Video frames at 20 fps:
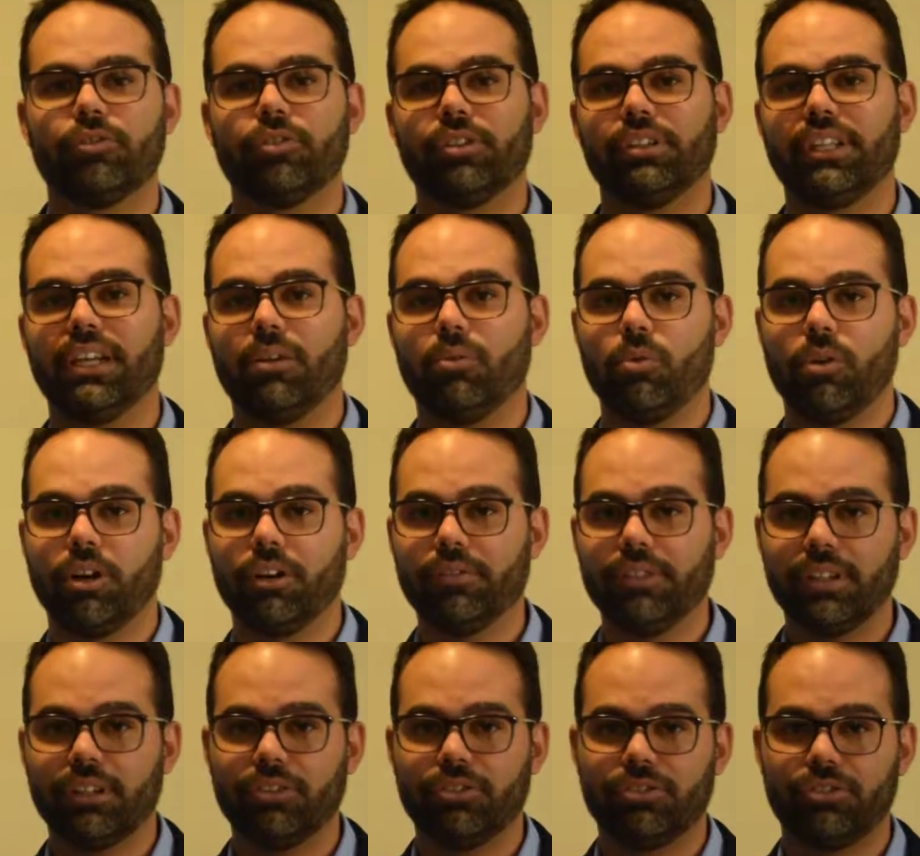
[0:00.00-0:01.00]
from the award of the
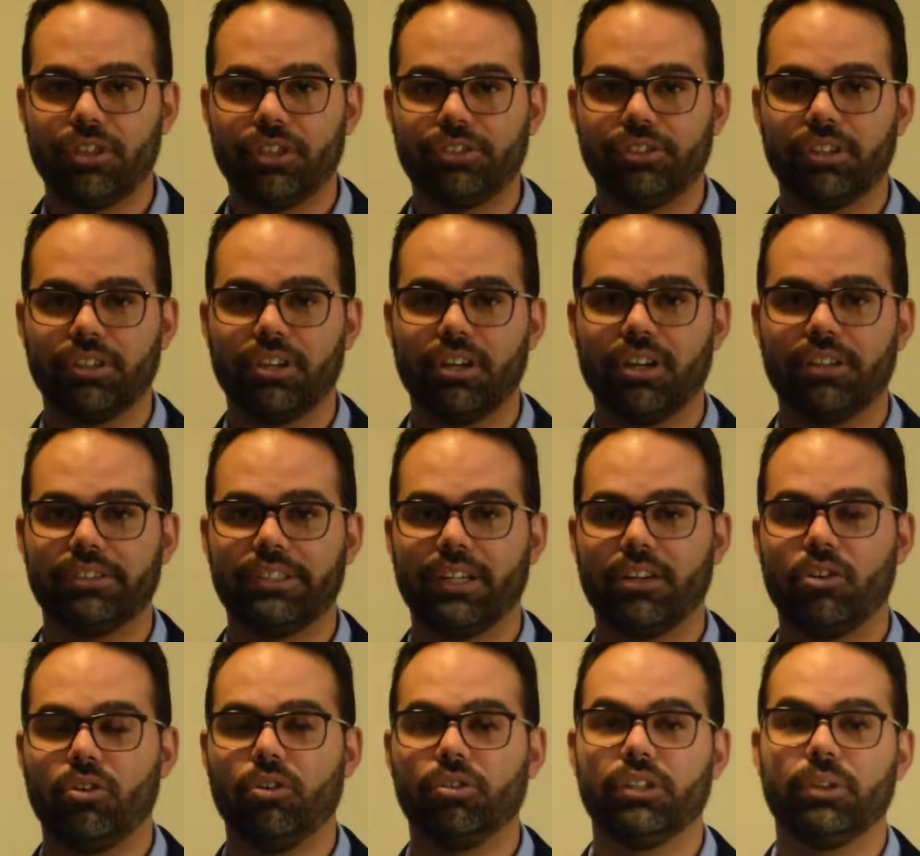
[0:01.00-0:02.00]
construction
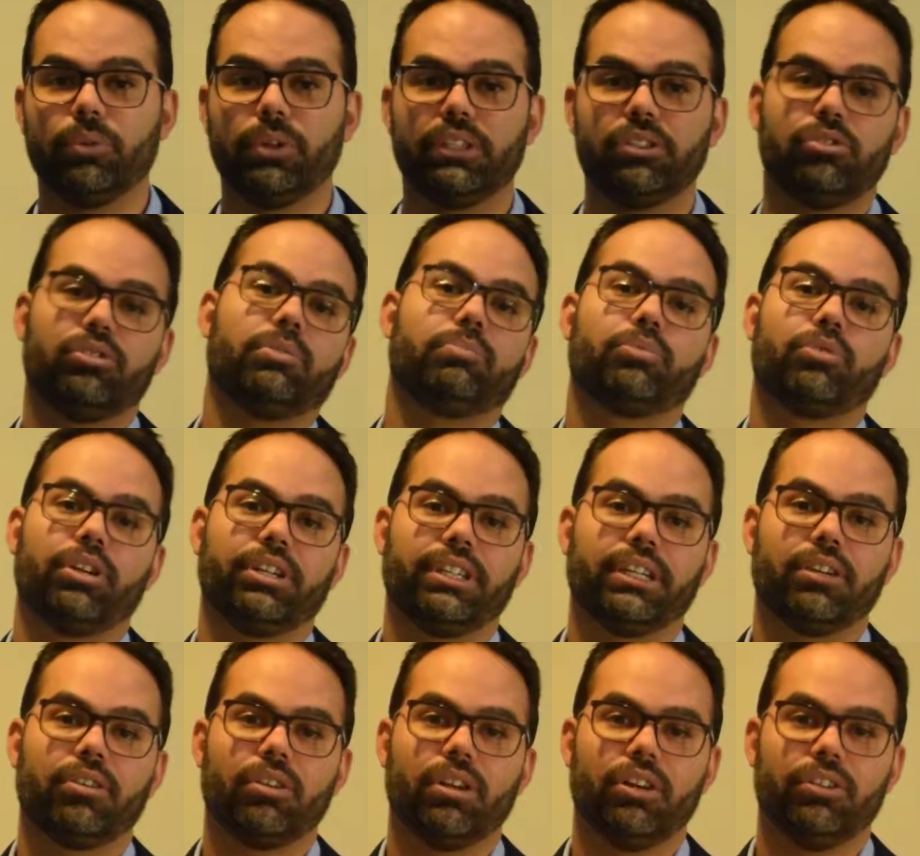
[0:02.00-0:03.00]
contract all the way to the
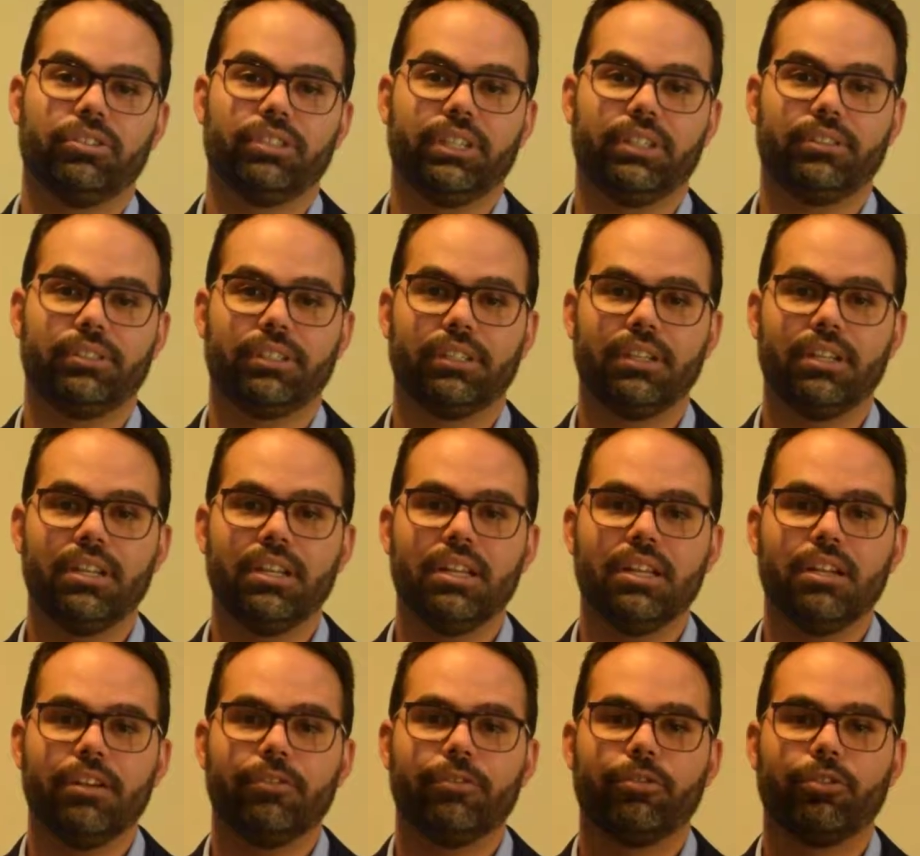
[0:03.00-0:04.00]
project closeout.
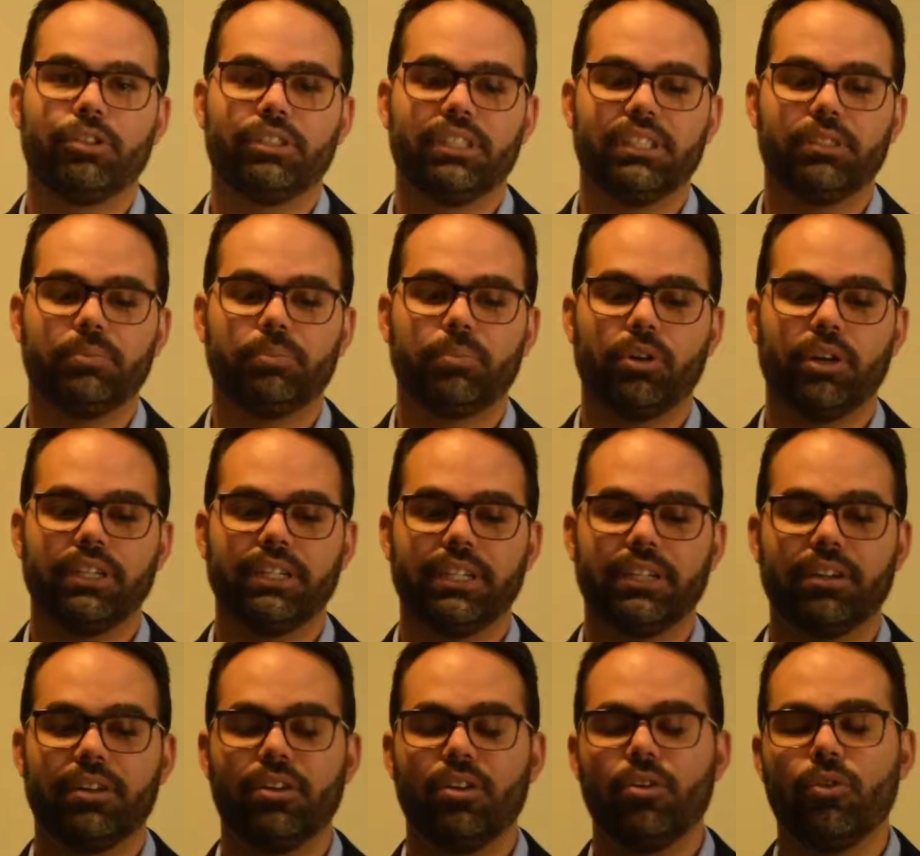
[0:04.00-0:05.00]
For this
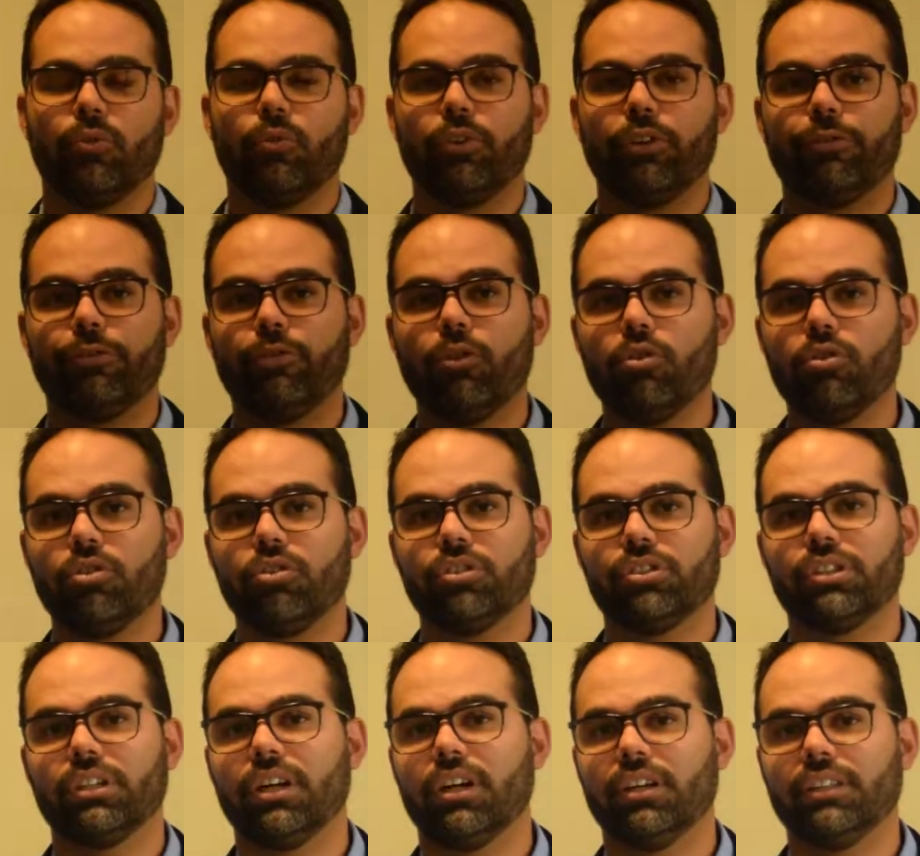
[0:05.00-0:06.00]
project, we
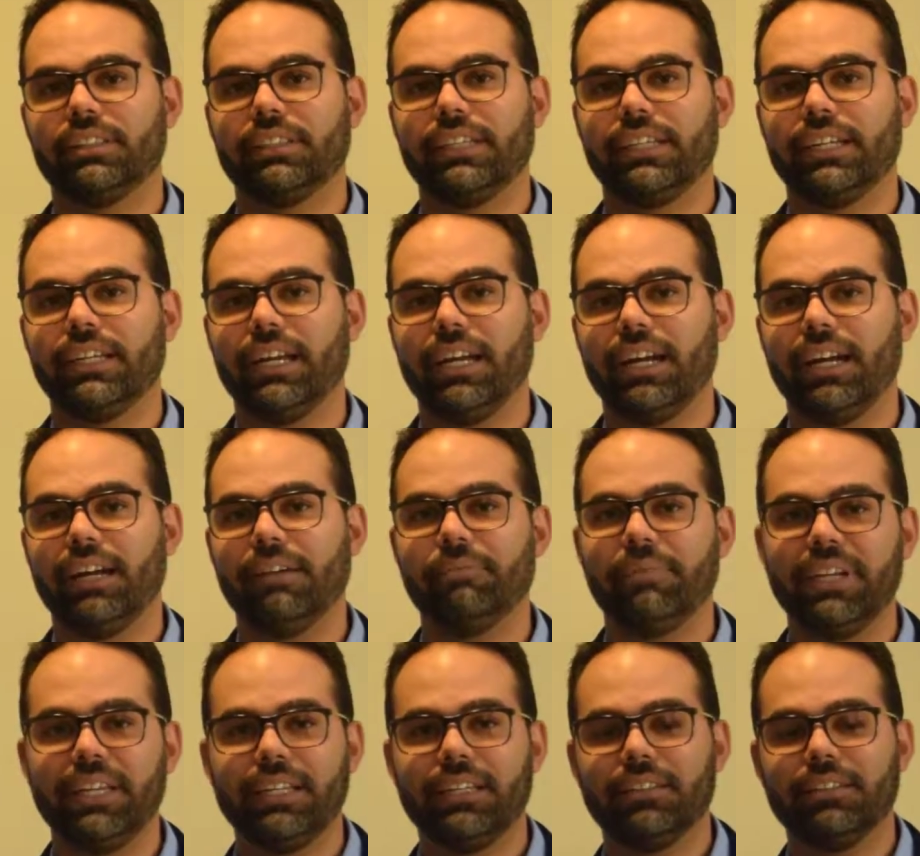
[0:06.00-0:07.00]
focus on the
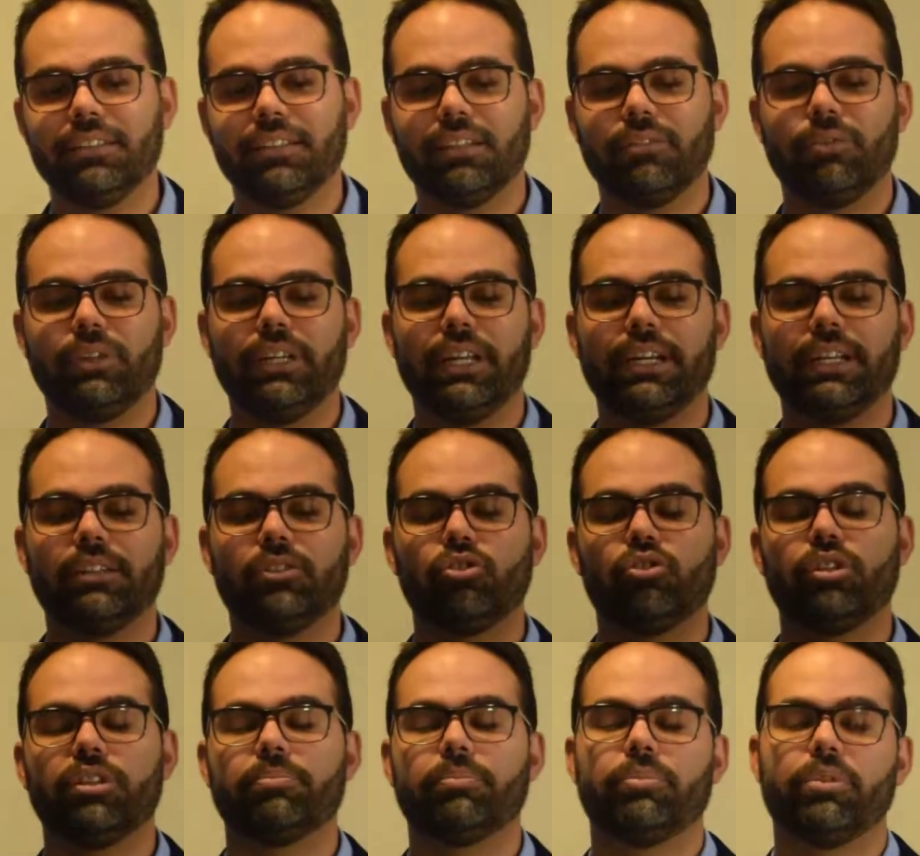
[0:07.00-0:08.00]
meetings related to
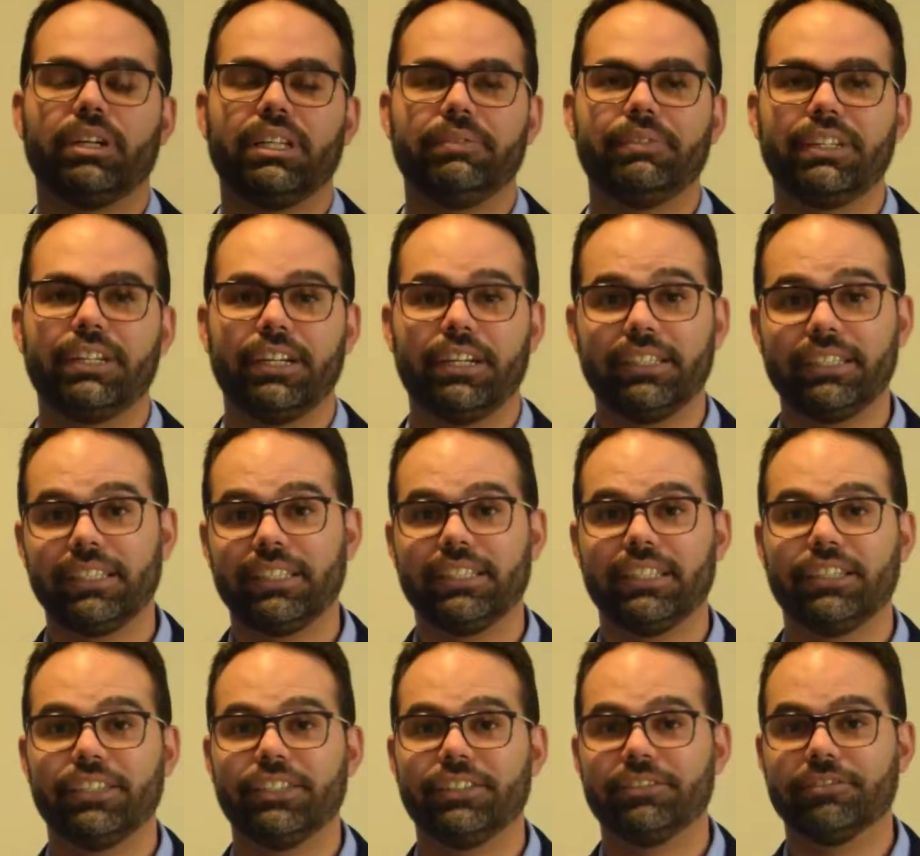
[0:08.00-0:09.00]
the preliminary
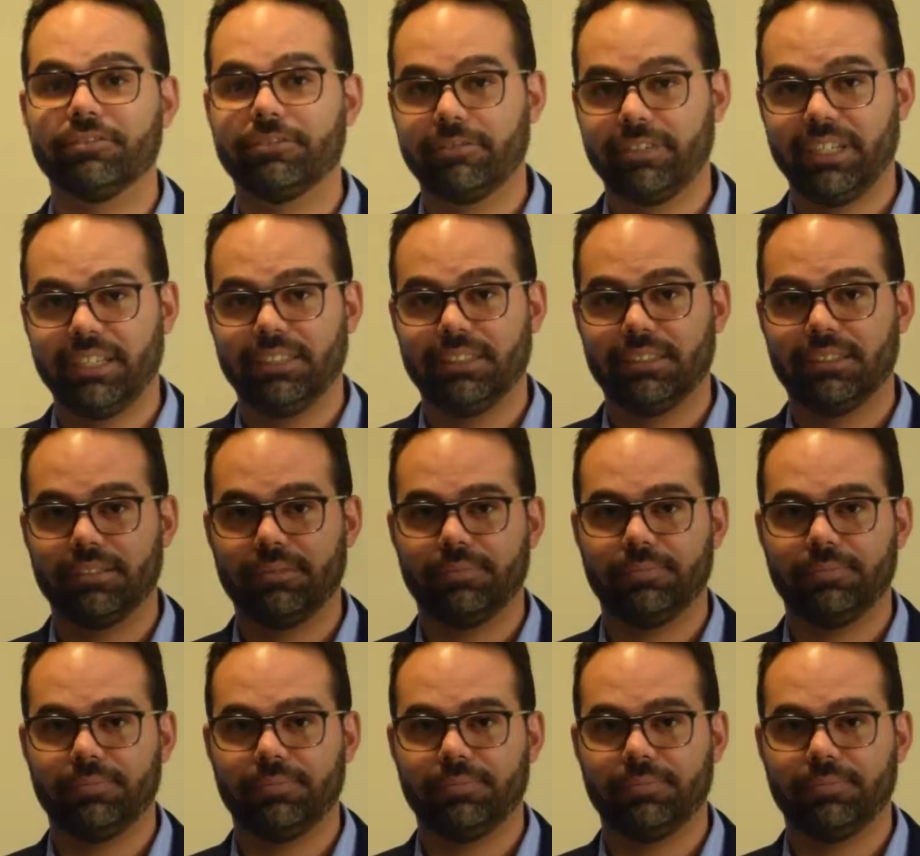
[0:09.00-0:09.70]
engineering phase.